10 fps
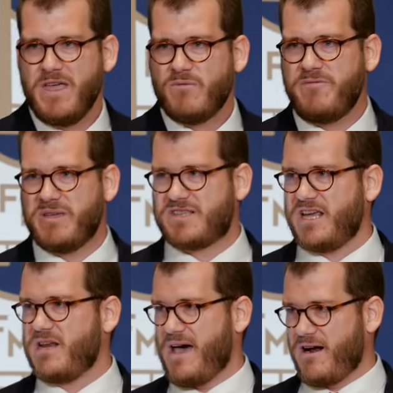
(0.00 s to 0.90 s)
We've been
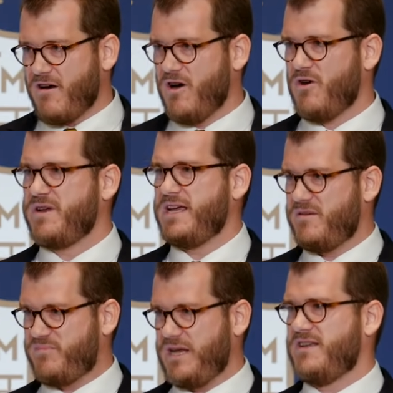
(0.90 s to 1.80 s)
singing about our own
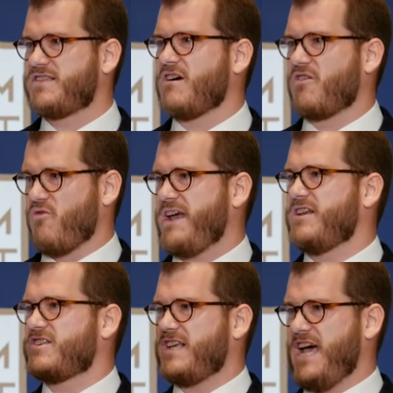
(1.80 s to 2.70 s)
independence, our
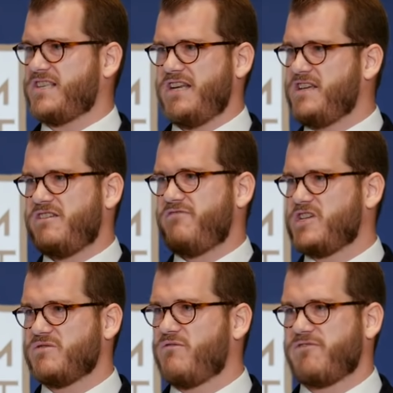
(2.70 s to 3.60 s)
greatness as an
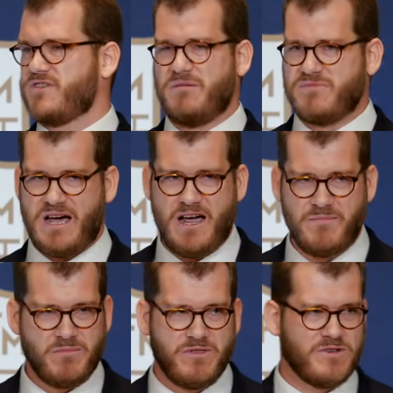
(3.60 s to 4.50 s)
individual for some time.
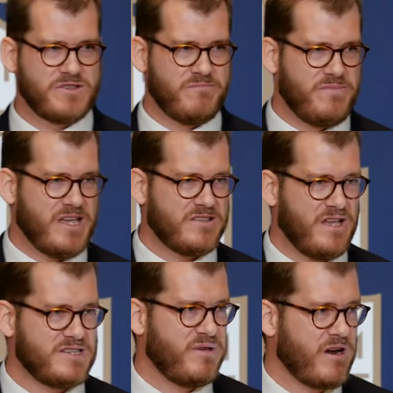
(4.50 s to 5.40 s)
I mean, those are, that,
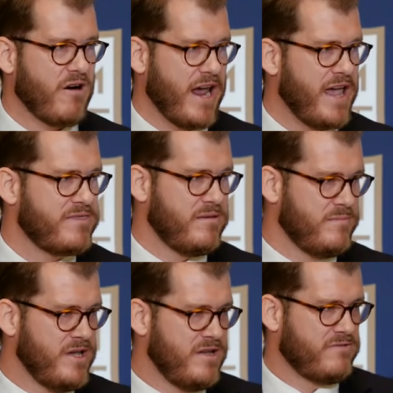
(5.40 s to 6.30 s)
that's been our
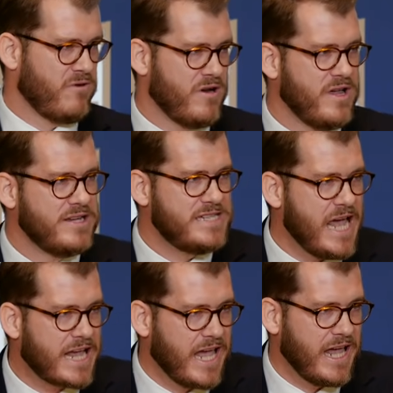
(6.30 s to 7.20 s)
anthem for
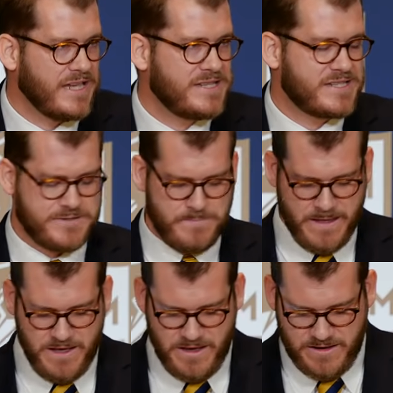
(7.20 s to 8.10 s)
decades.
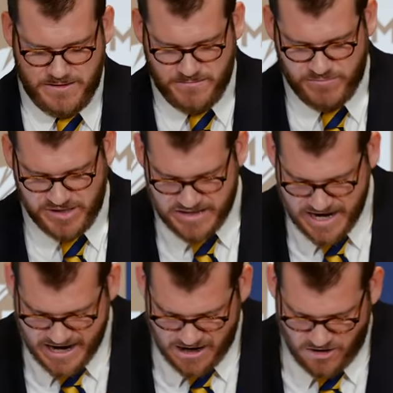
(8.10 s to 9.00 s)
But
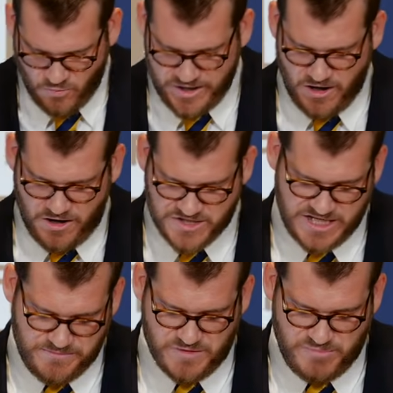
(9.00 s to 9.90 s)
now, we all
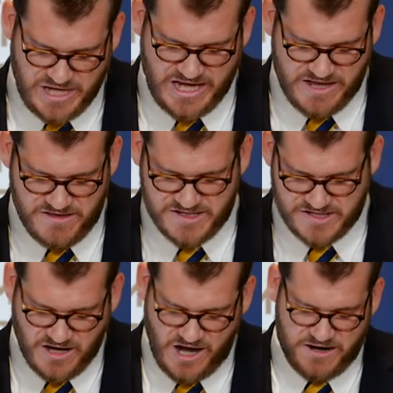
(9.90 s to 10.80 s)
seem to be in this
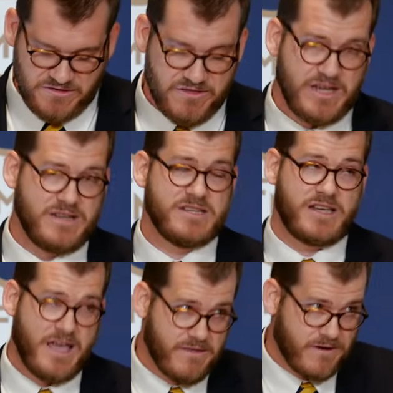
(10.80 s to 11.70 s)
God thing
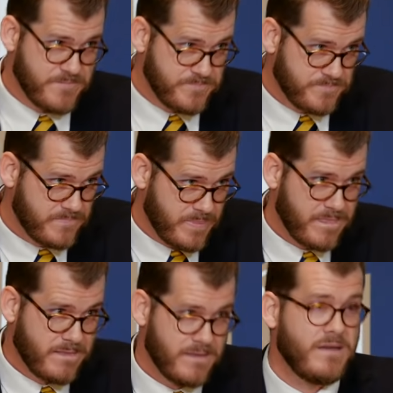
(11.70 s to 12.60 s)
together,
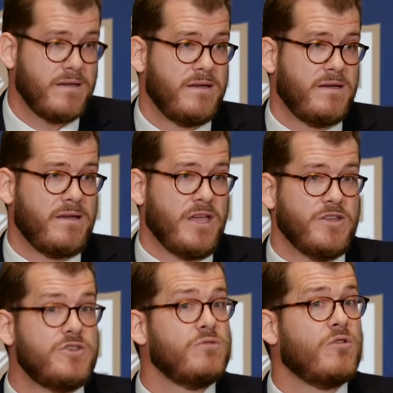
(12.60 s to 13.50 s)

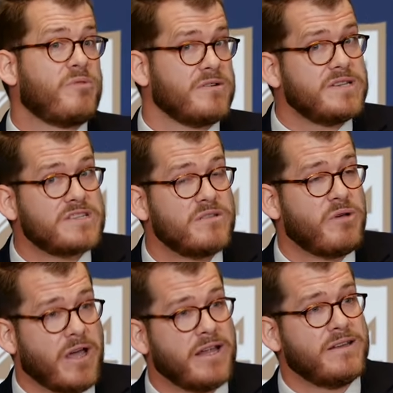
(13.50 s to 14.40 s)
and you will
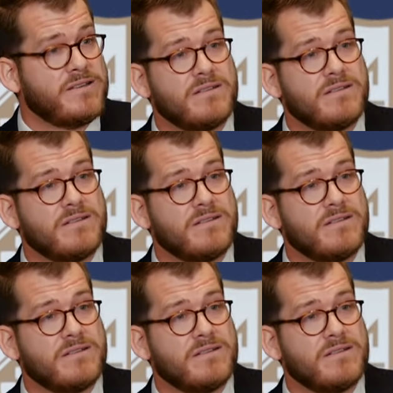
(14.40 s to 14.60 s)
participate